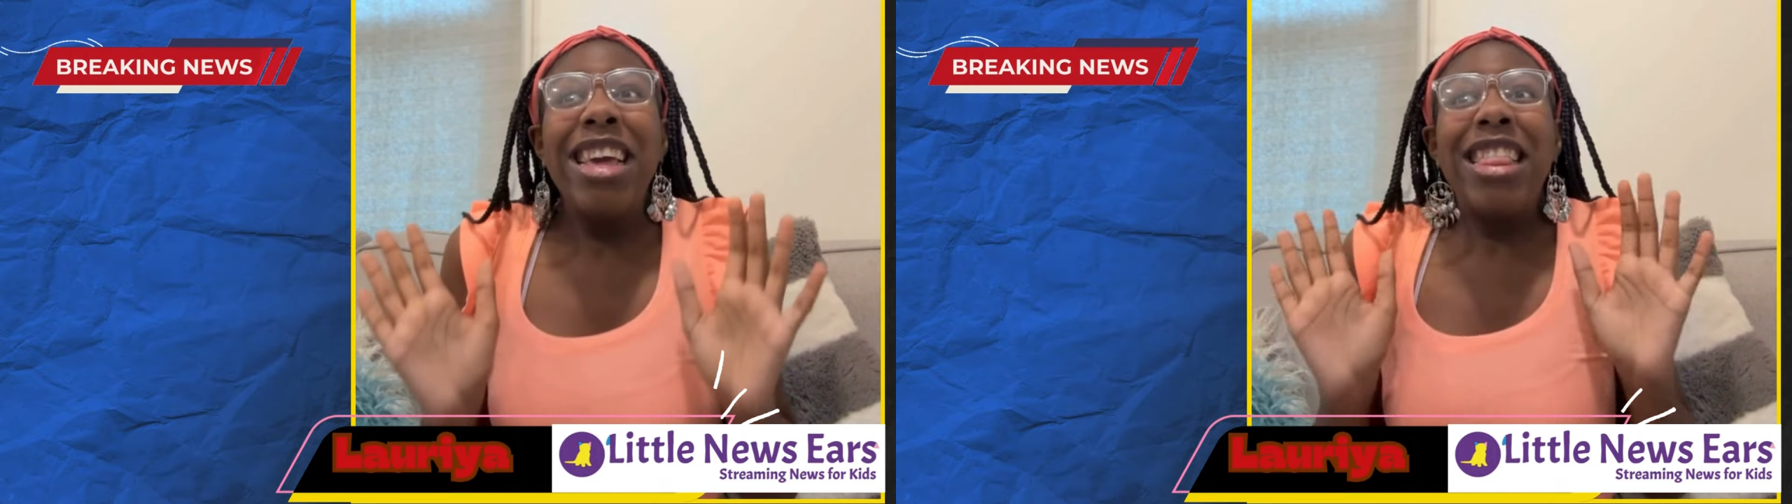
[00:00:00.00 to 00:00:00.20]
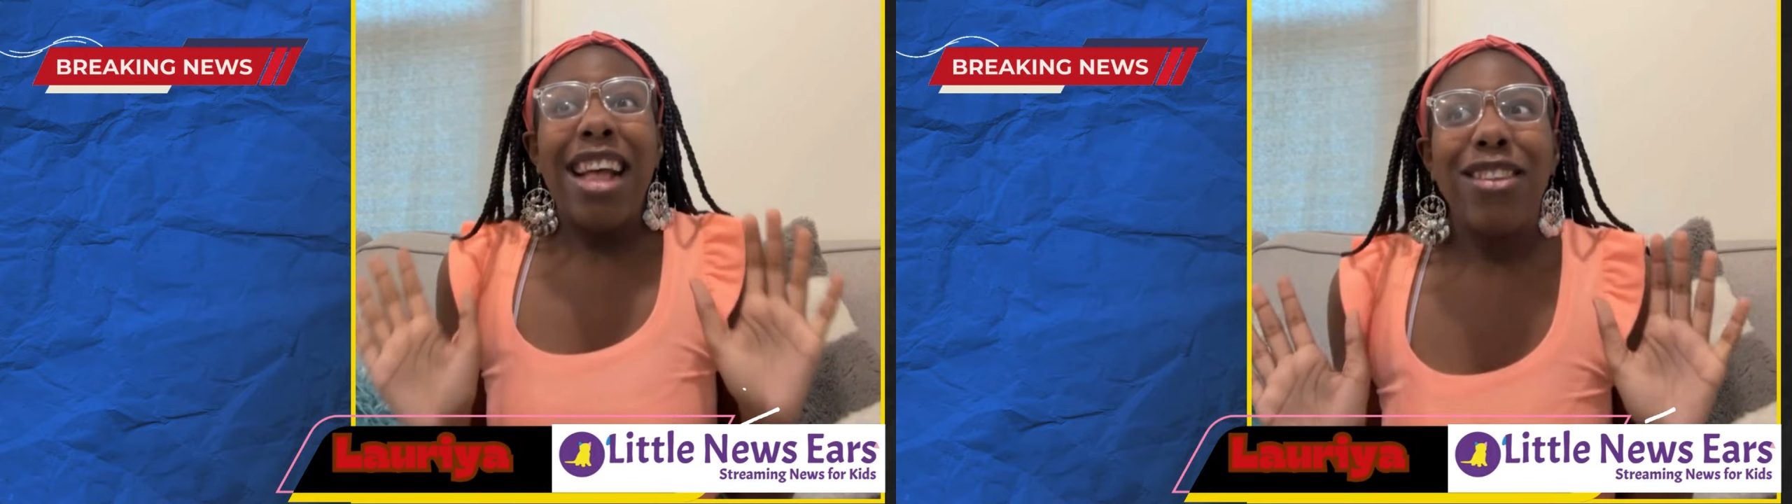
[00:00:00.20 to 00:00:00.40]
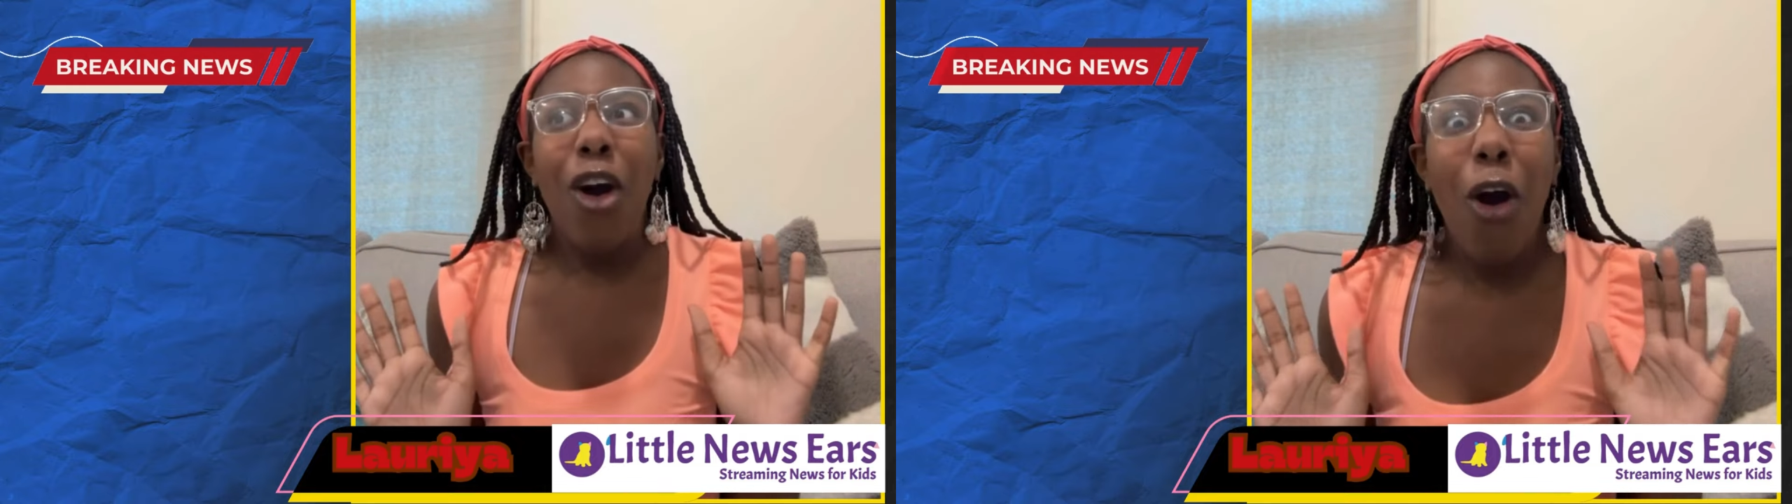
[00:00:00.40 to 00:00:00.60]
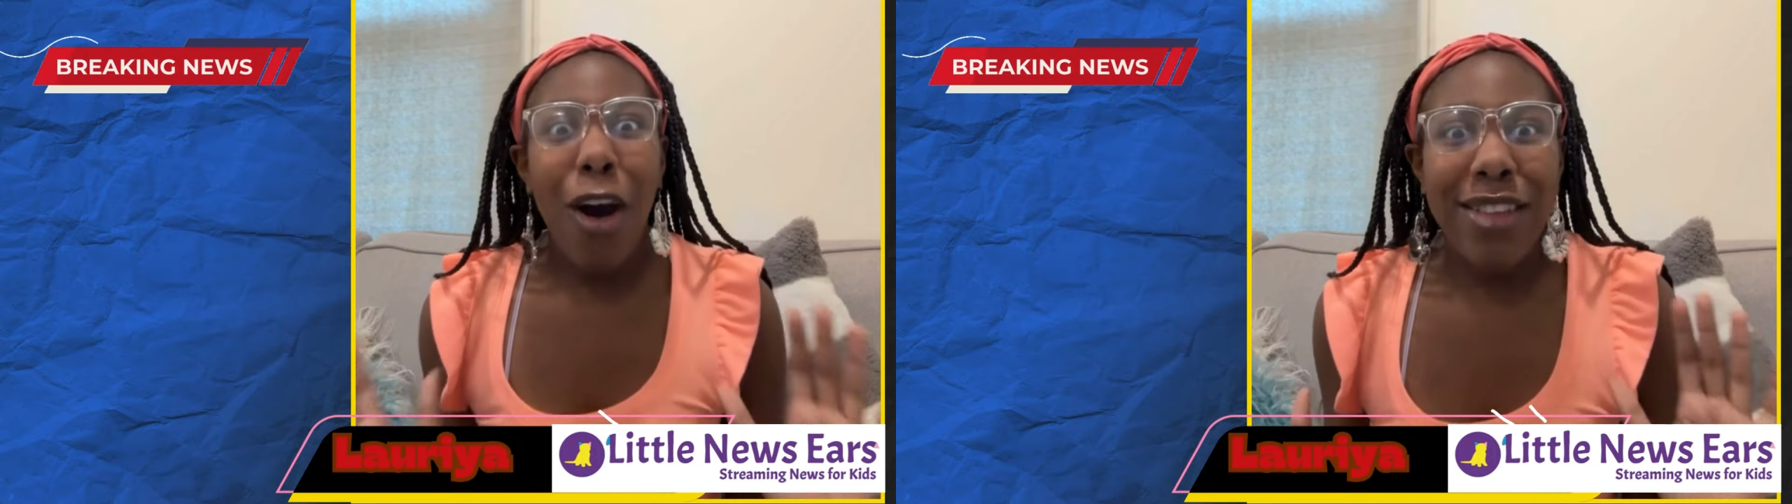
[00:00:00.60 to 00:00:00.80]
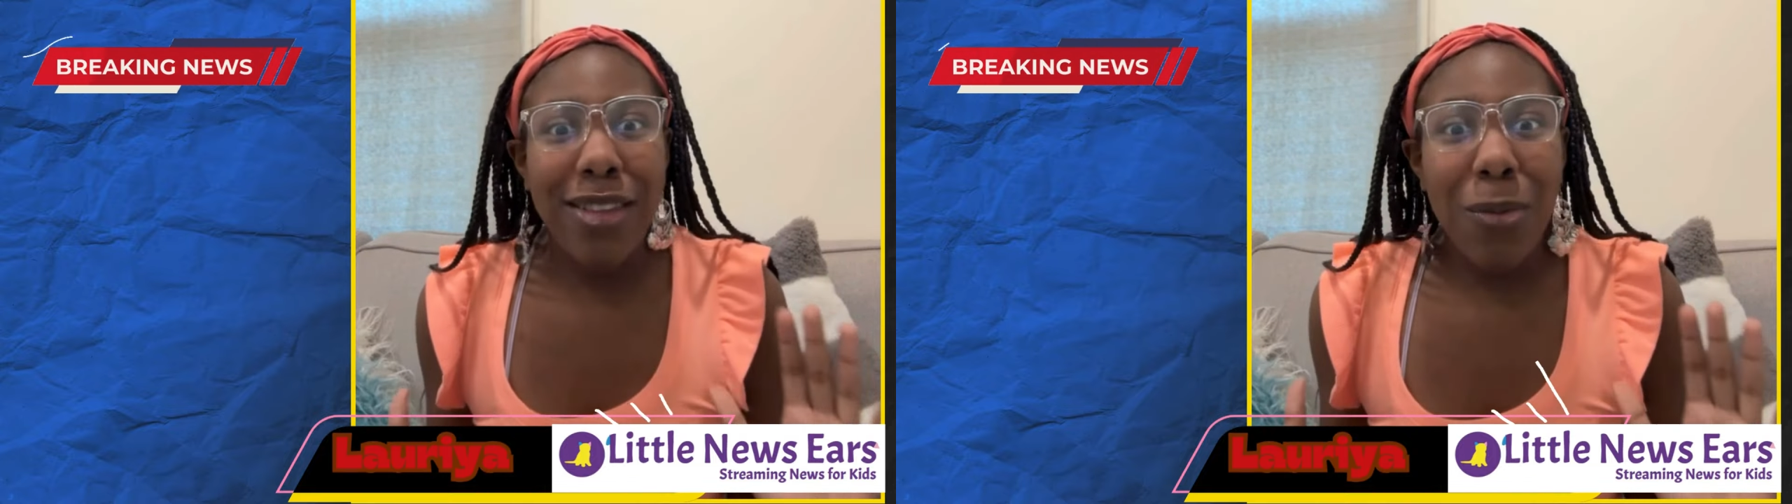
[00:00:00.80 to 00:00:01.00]
That's
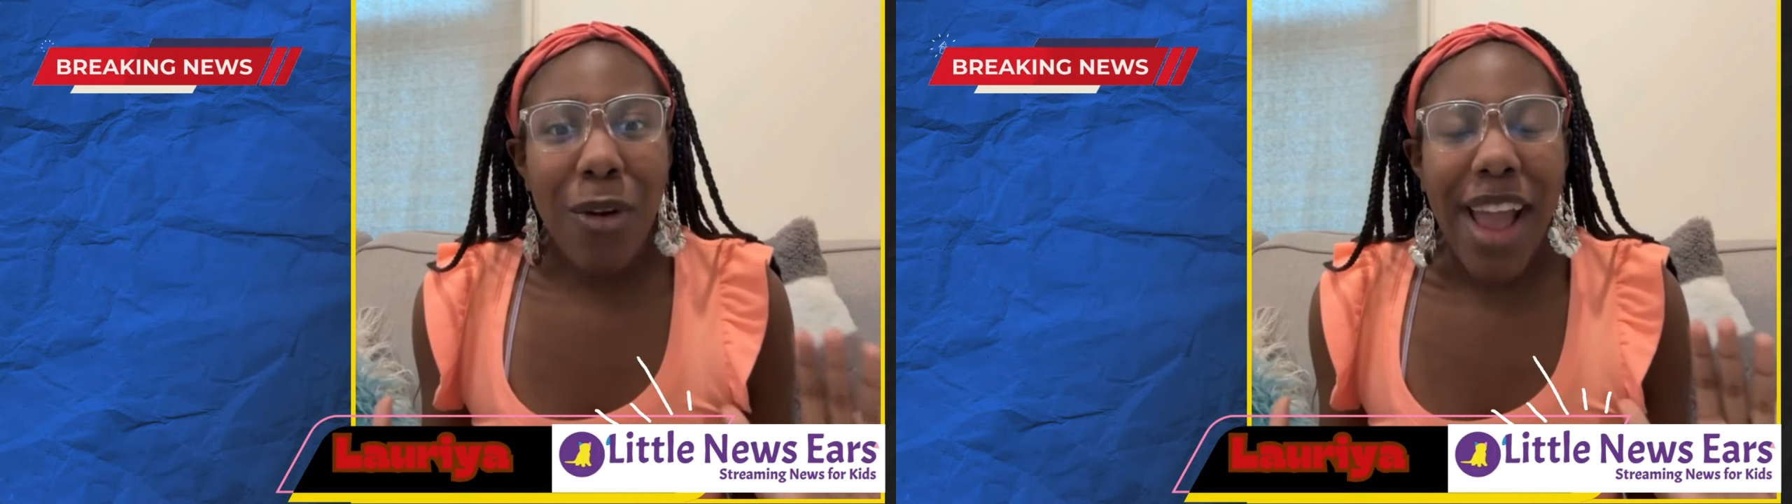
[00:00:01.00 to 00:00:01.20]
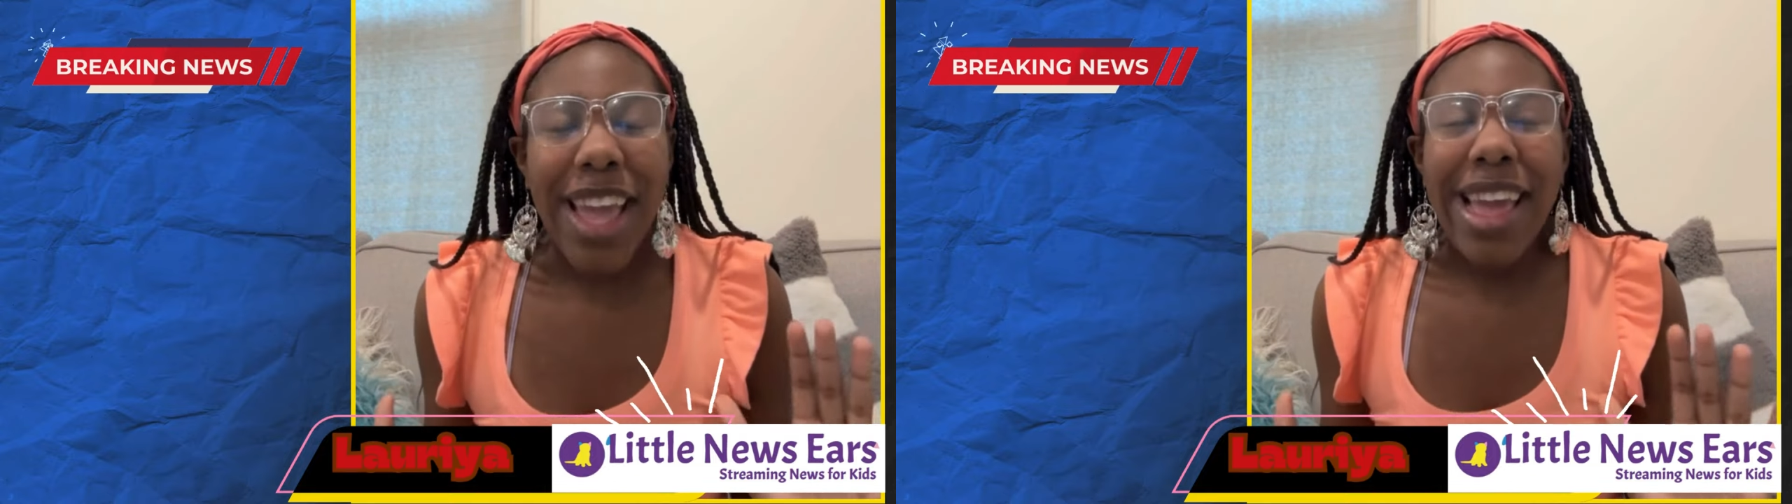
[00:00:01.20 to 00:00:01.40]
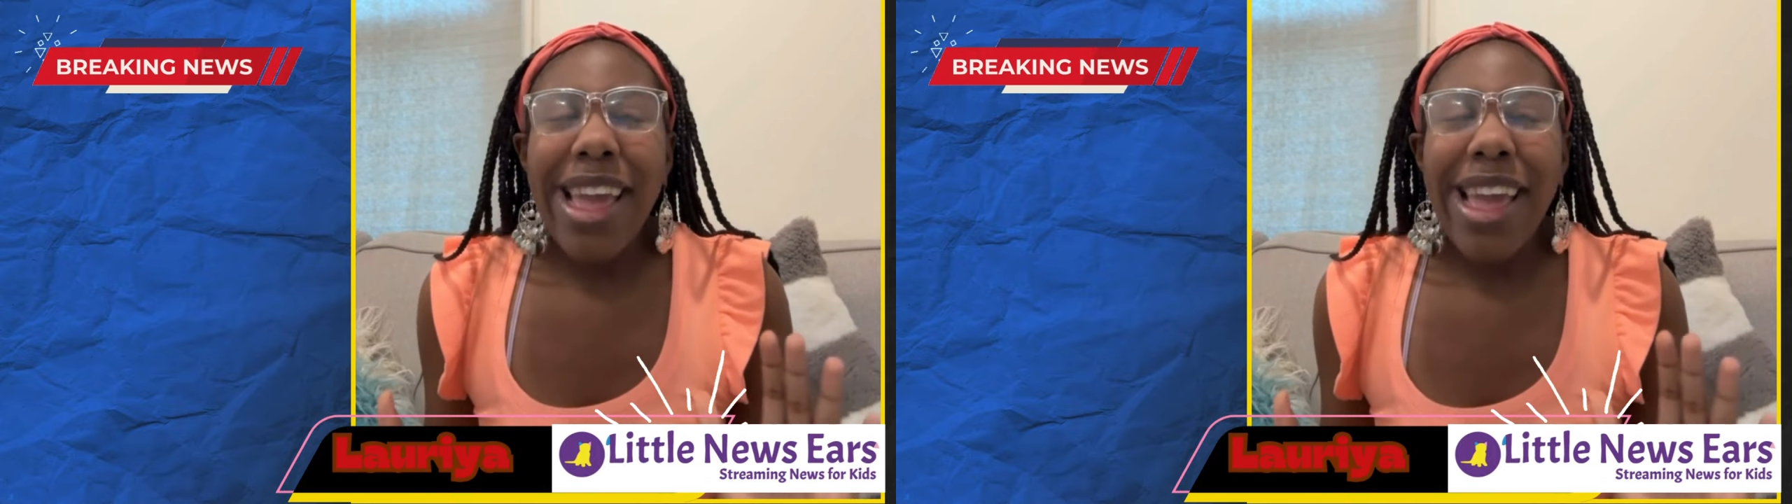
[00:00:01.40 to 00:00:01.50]
awesome, right?